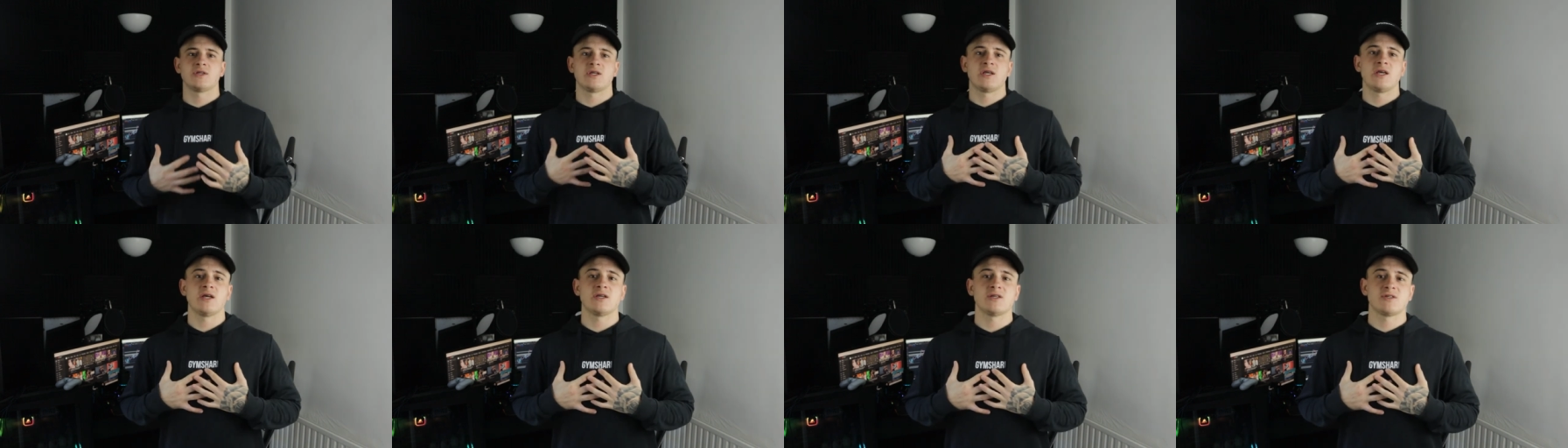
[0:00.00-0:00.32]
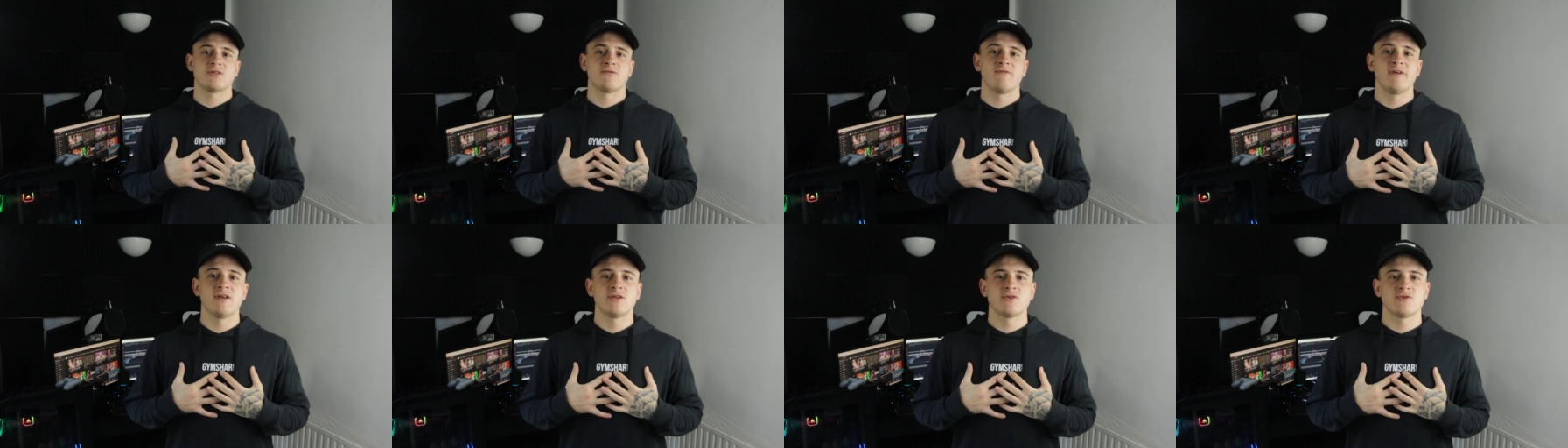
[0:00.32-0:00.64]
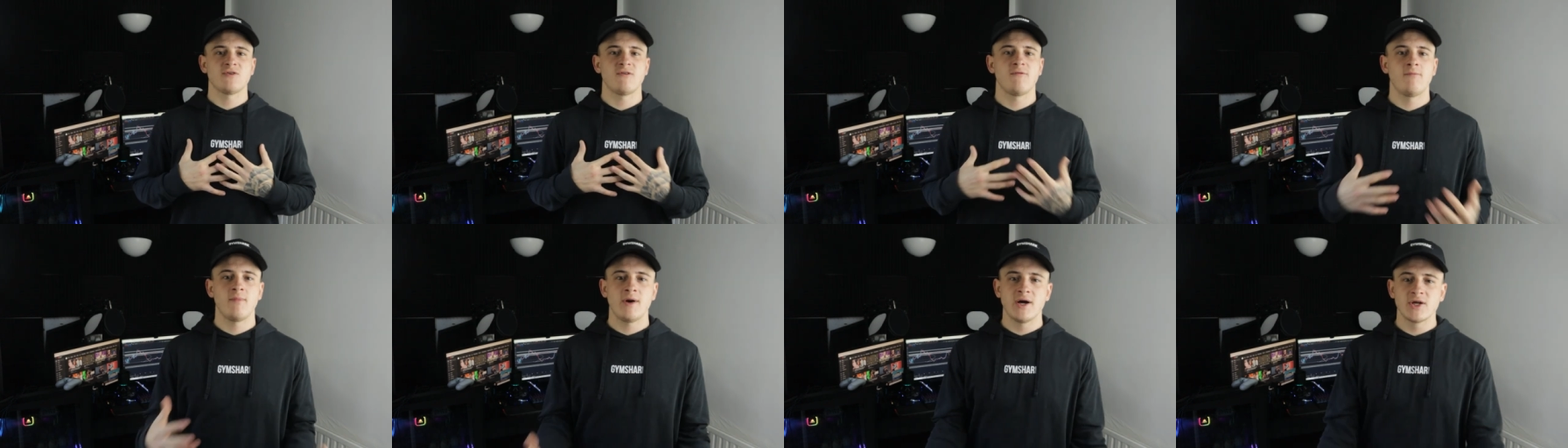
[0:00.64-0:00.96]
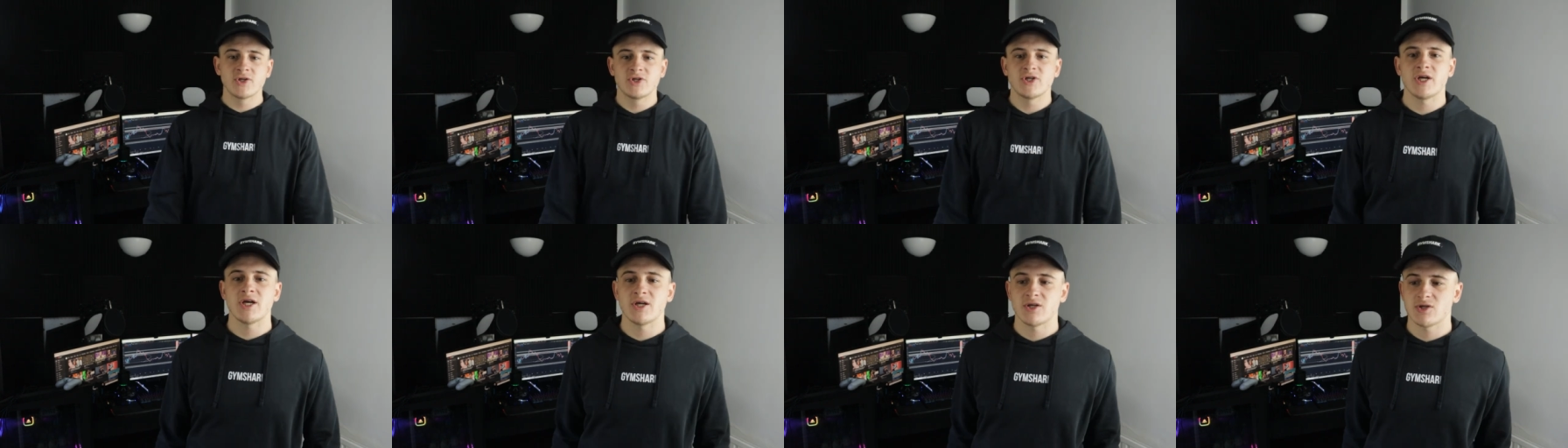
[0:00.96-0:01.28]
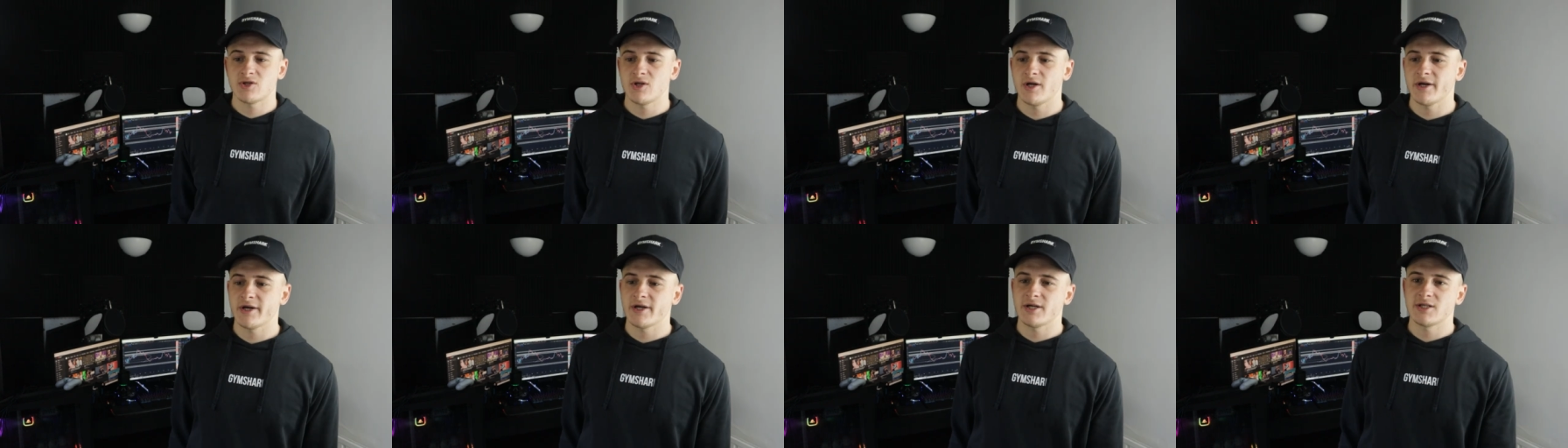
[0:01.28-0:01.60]
gets things off my
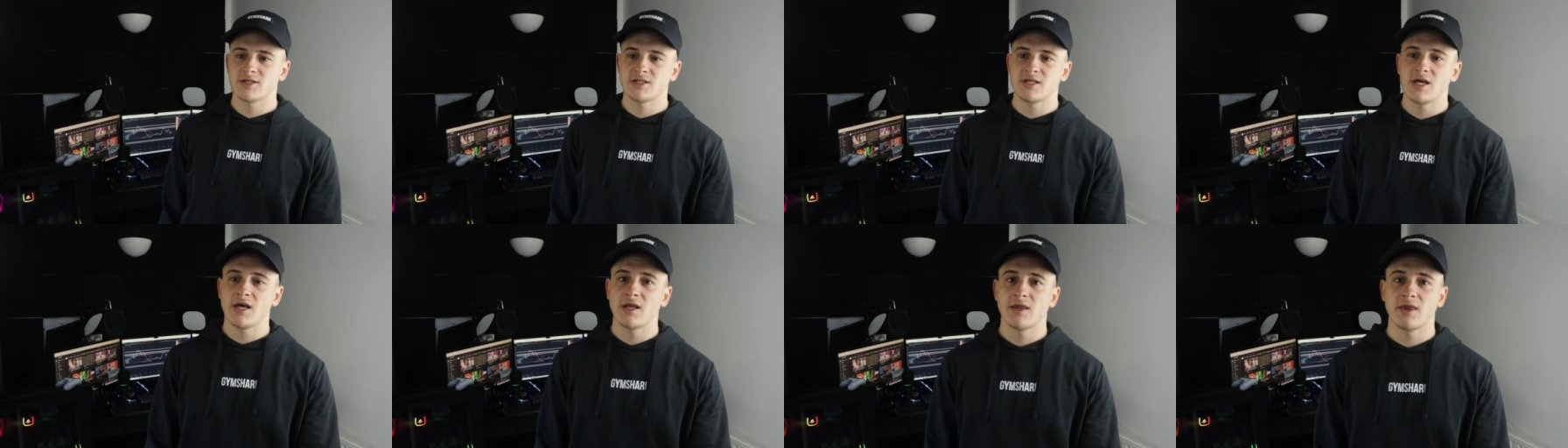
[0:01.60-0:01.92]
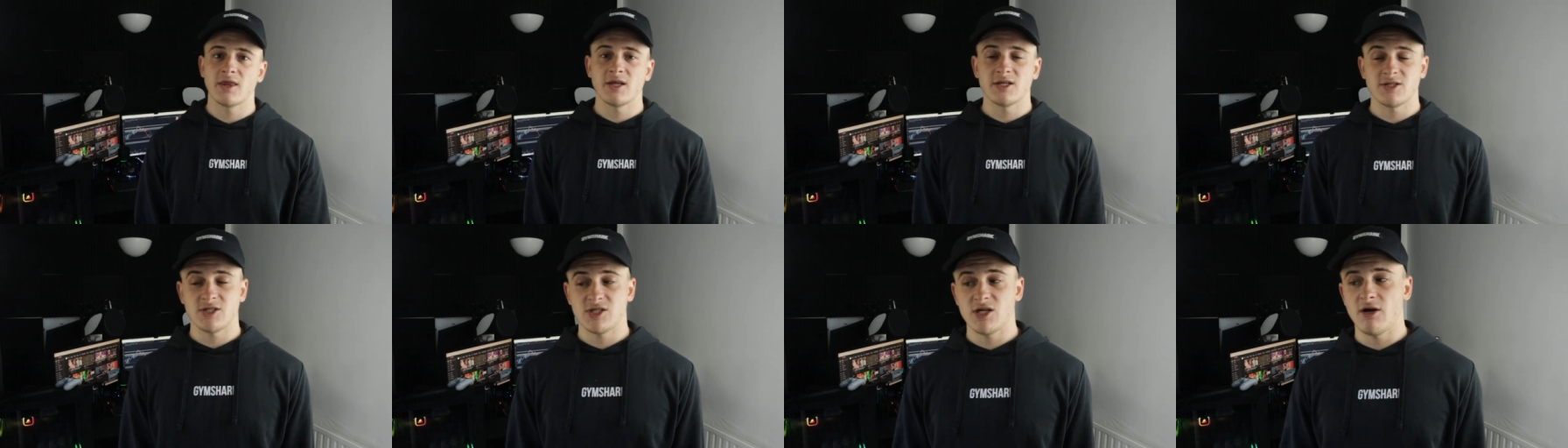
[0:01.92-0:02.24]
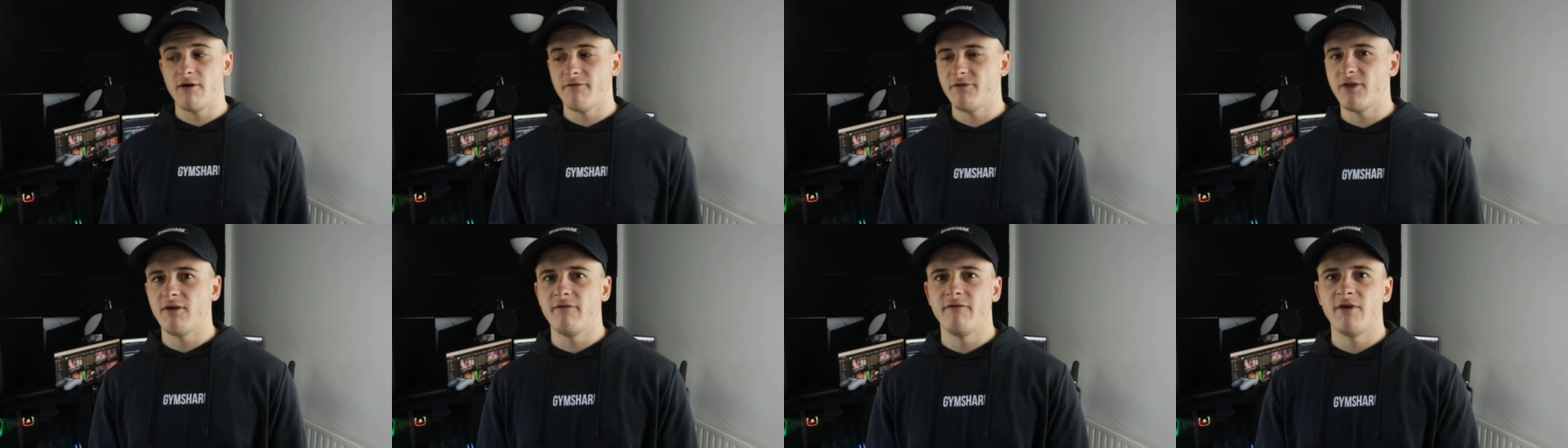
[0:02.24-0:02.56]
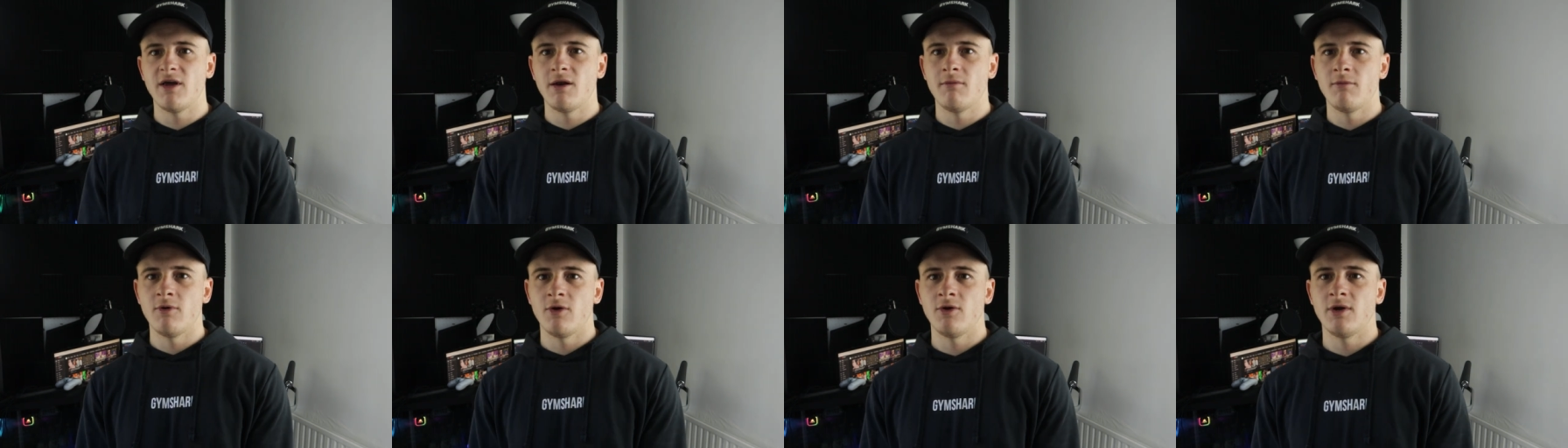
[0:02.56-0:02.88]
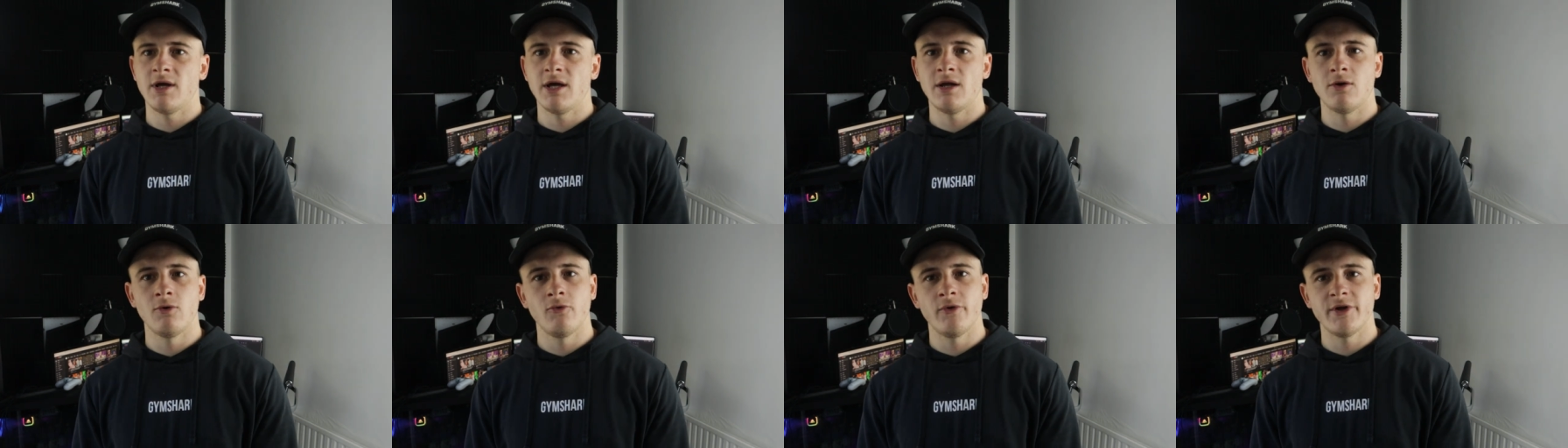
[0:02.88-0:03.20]
chest like i said the
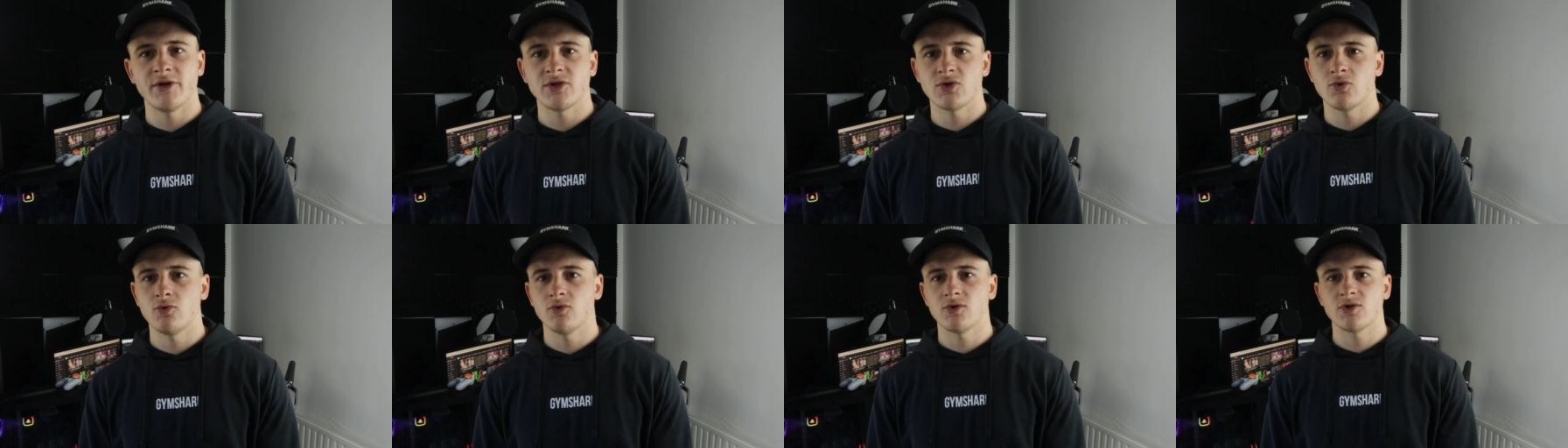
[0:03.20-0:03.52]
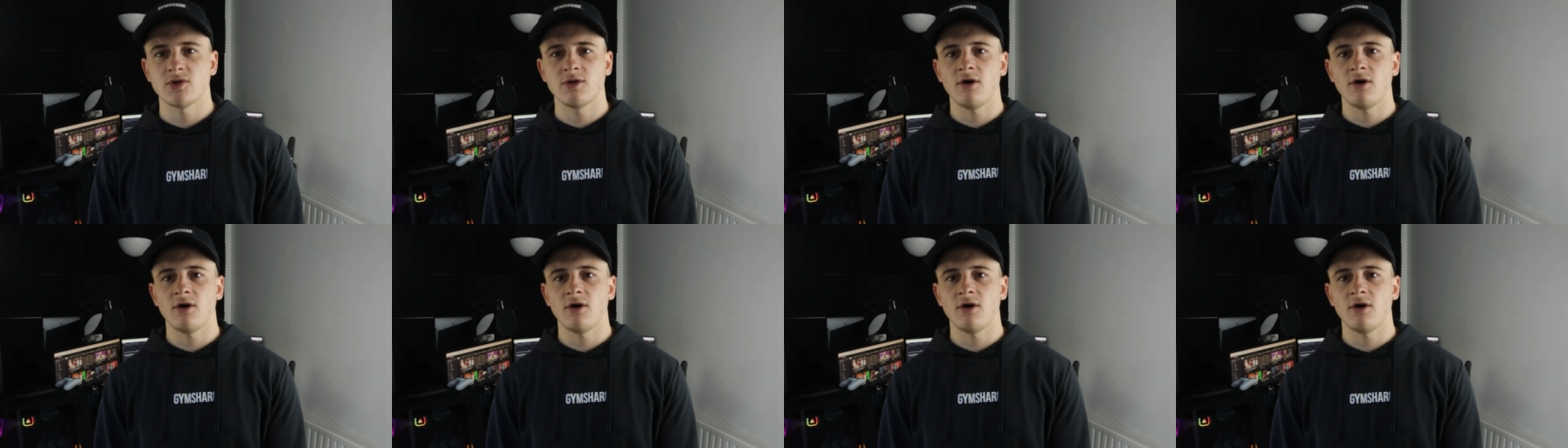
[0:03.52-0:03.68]
self-development and all that sort of